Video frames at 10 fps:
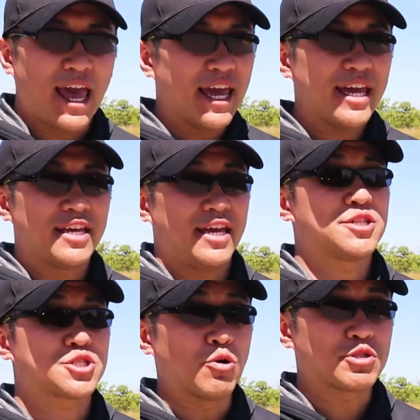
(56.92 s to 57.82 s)
A,
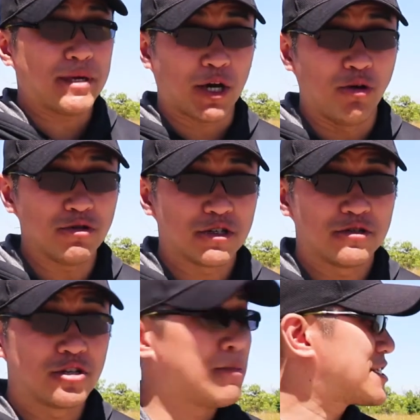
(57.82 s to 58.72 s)
it's going to be cold.
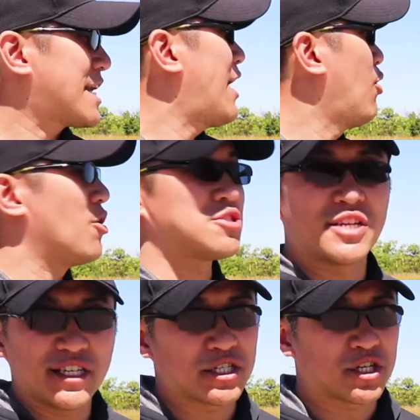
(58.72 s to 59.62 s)
No matter how
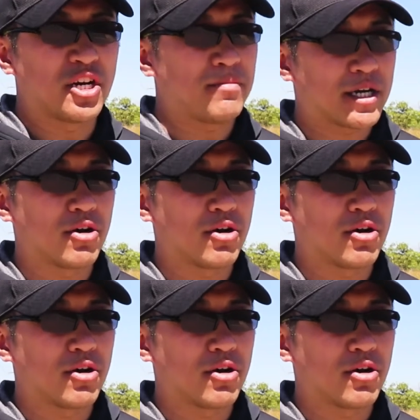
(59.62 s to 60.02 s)
hot it is, it's going to be